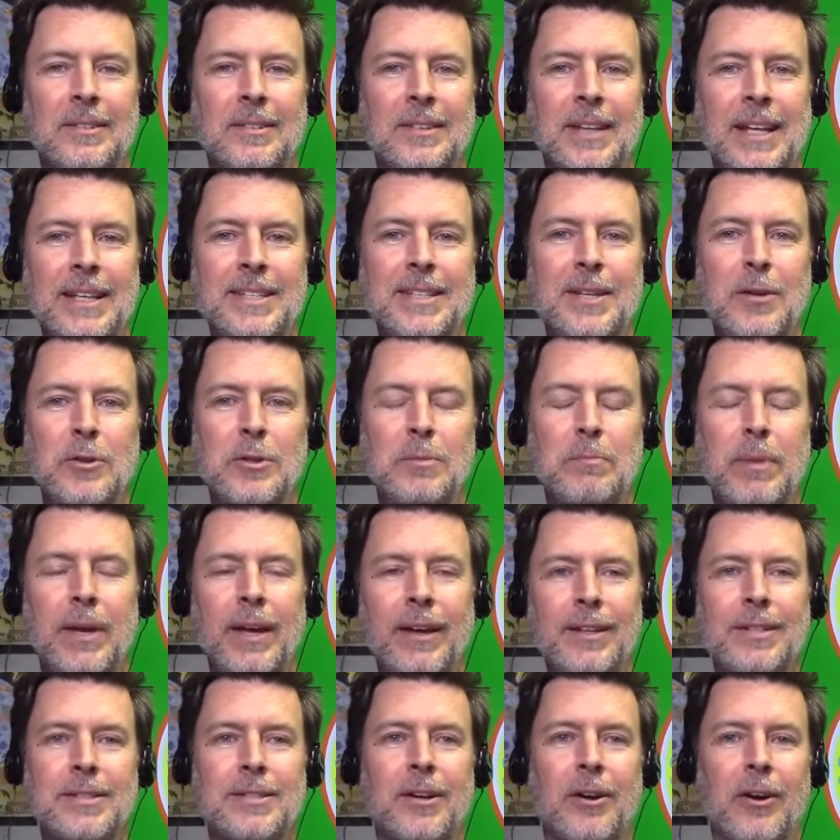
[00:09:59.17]
sounds
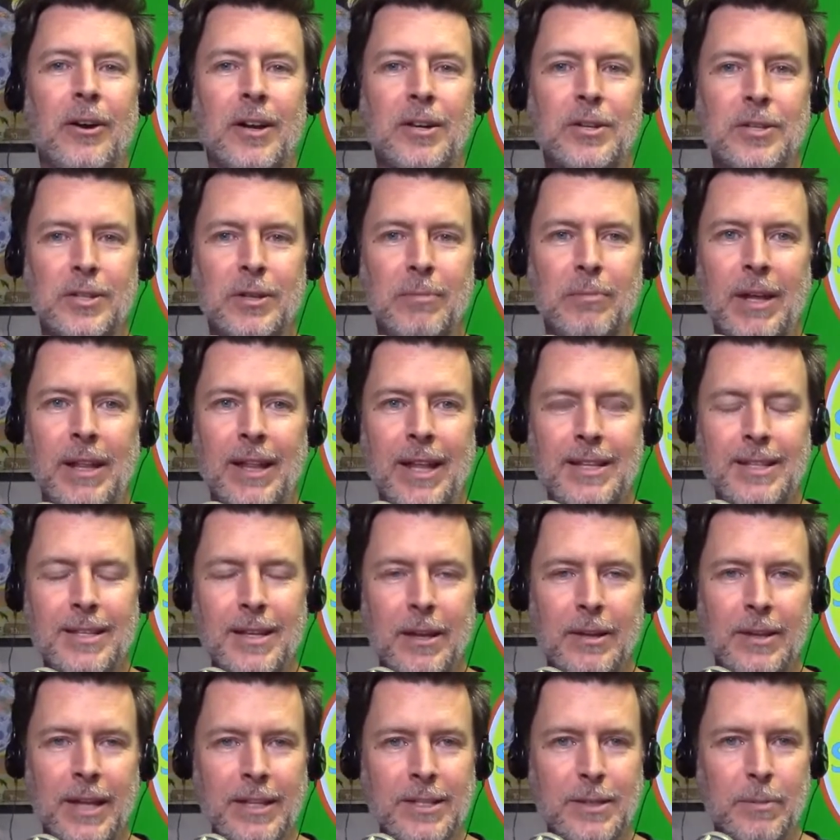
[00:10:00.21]
Pixar-ish to me. That's
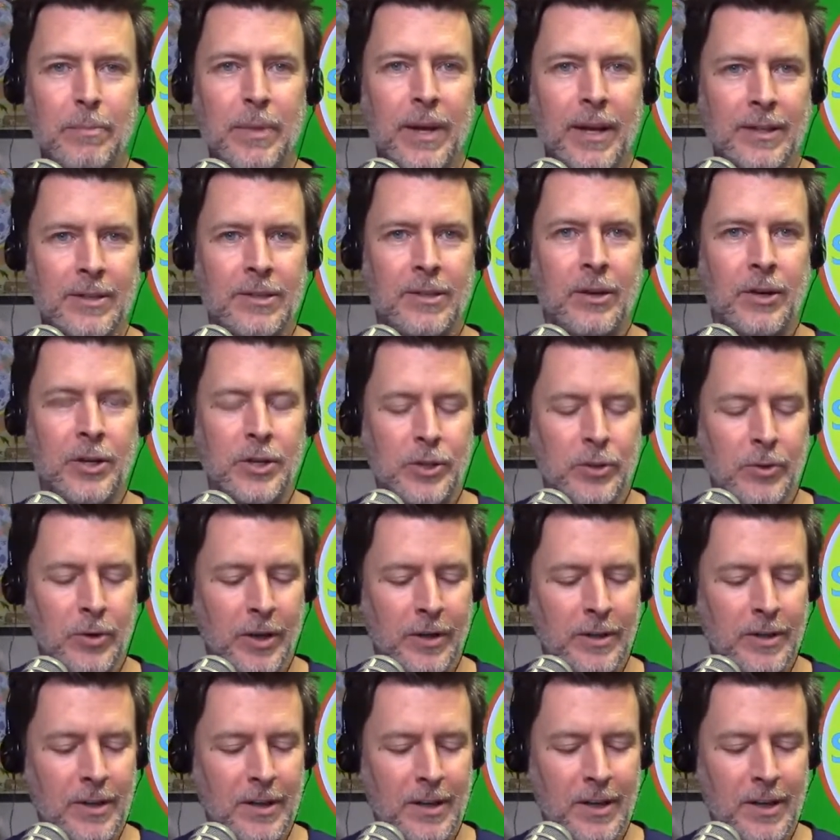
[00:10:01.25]
a Pixar short.